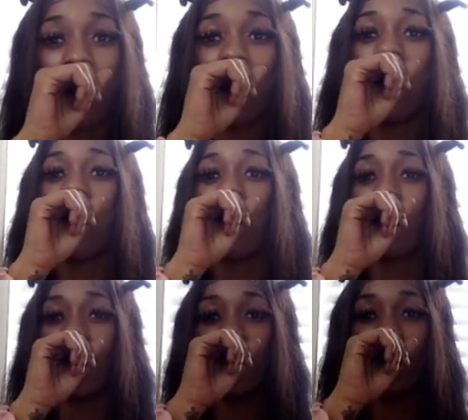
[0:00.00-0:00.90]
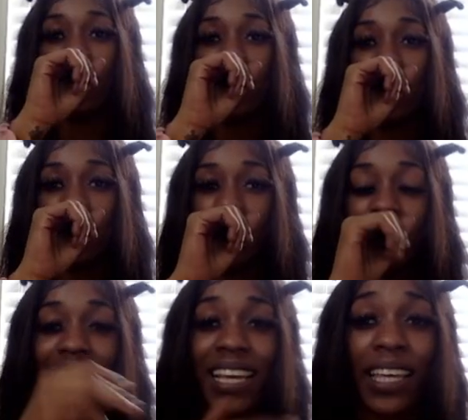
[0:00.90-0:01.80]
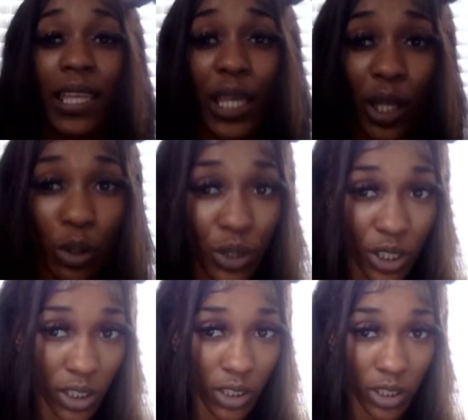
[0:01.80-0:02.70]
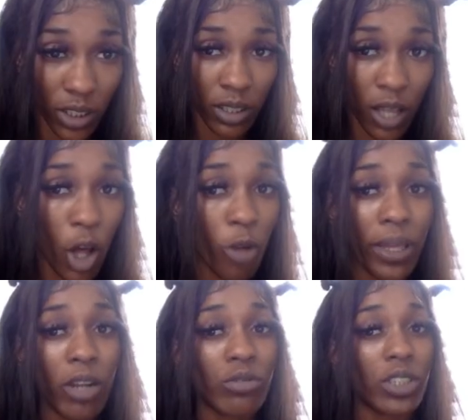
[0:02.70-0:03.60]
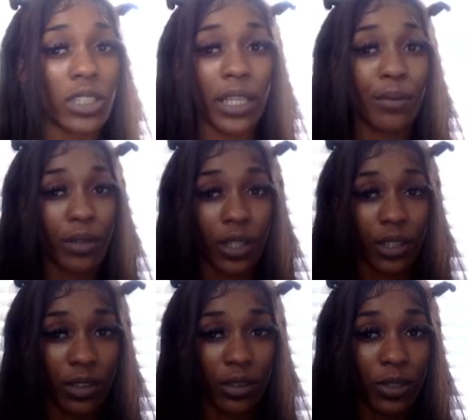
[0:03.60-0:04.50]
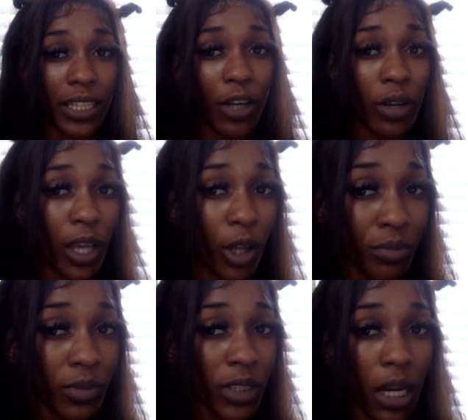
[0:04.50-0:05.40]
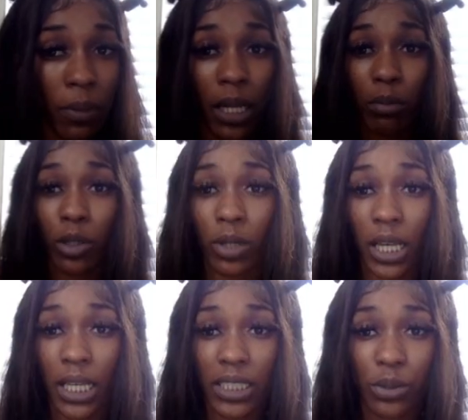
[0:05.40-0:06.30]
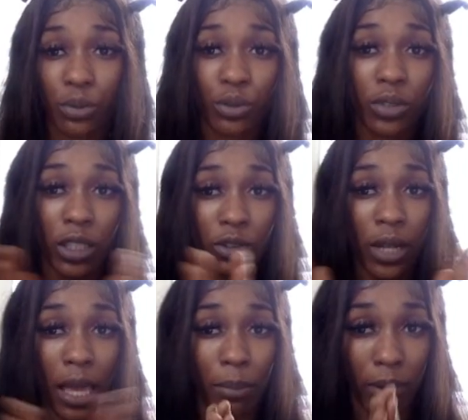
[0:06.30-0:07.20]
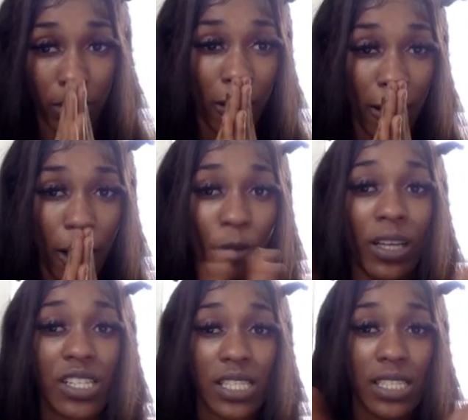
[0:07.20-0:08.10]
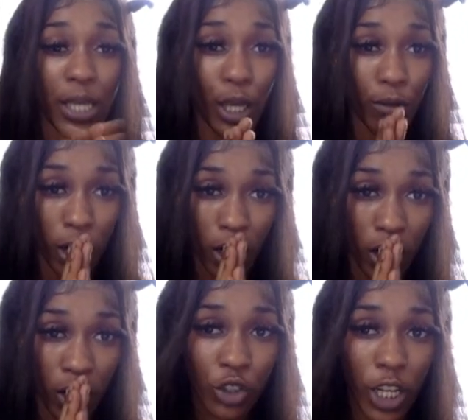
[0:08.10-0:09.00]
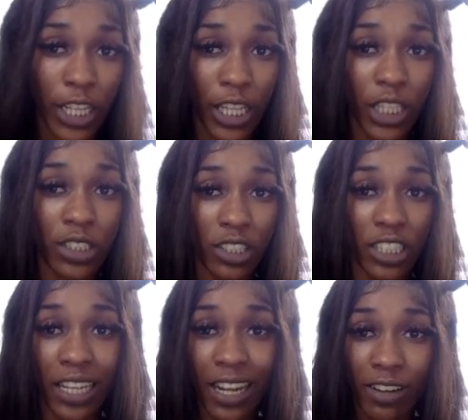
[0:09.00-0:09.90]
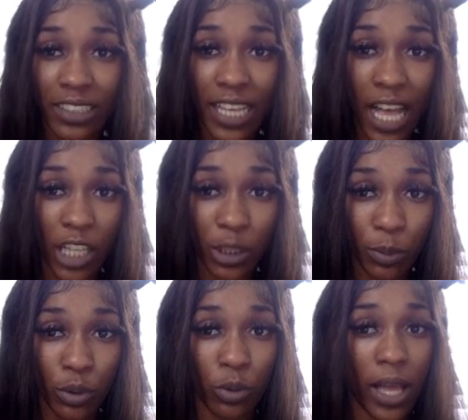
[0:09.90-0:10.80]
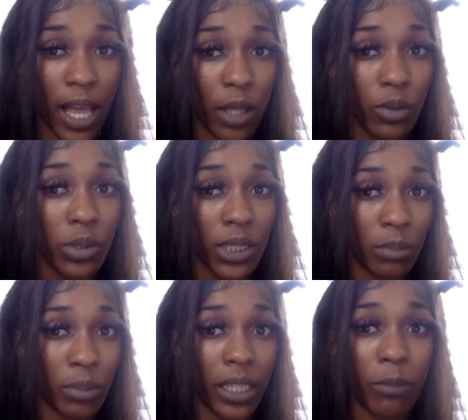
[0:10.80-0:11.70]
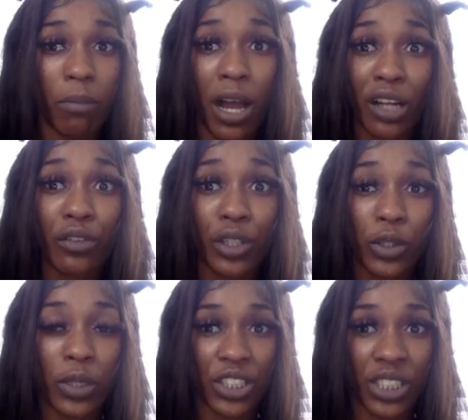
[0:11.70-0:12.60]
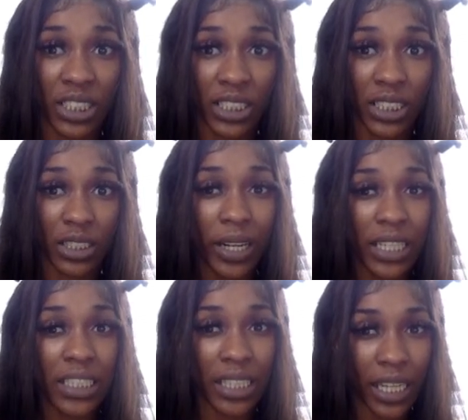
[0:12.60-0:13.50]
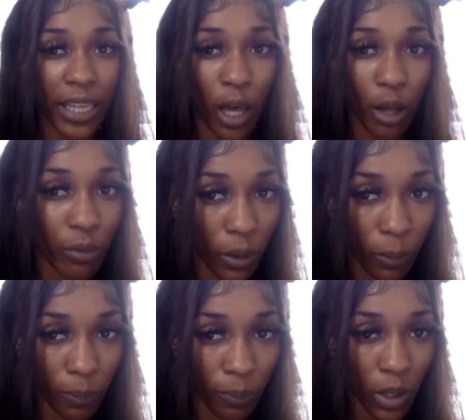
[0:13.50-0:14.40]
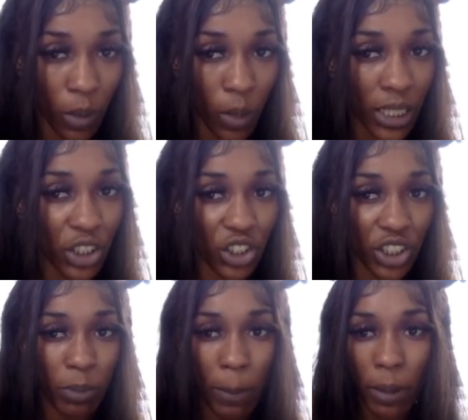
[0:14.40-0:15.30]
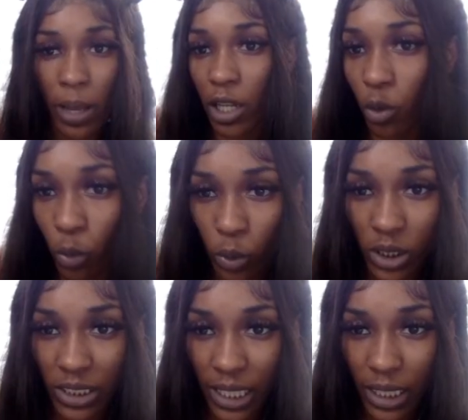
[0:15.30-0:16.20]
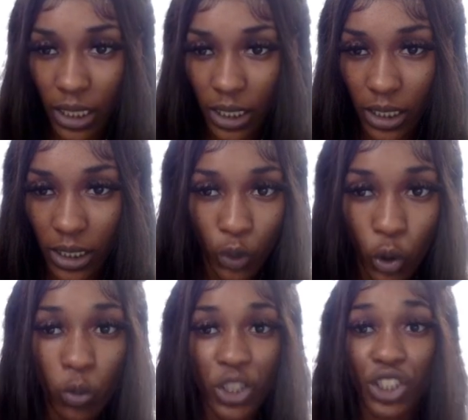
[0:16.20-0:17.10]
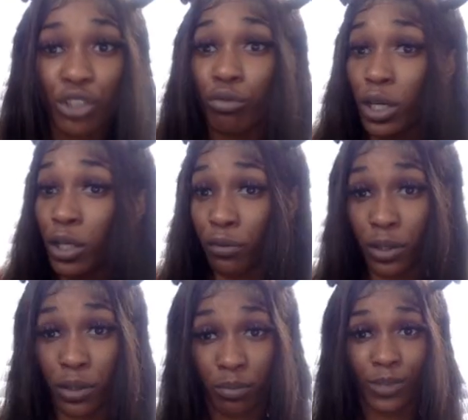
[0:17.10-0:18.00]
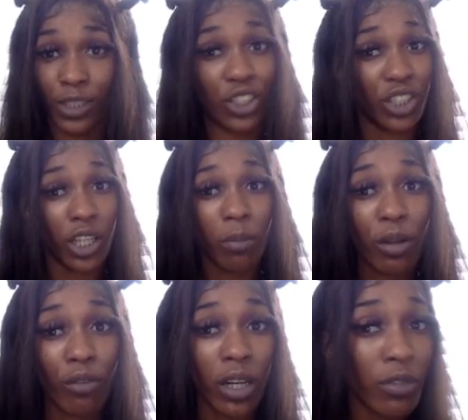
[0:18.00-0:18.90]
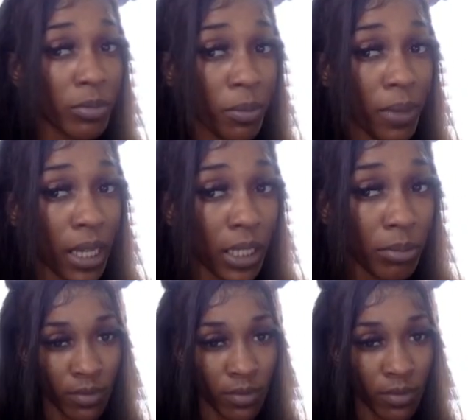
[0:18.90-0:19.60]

Oh my god. They killed her. I hope they don't just leave her there. You think they're gonna help? Comment down below, guys. What you think is gonna happen? I hope they just save her, try to get her to the nearest hospital house. But my real question is, where did this lady come from? Why did she just pop up out of the woods like that? Who was she running from? Because she could have been running from somebody.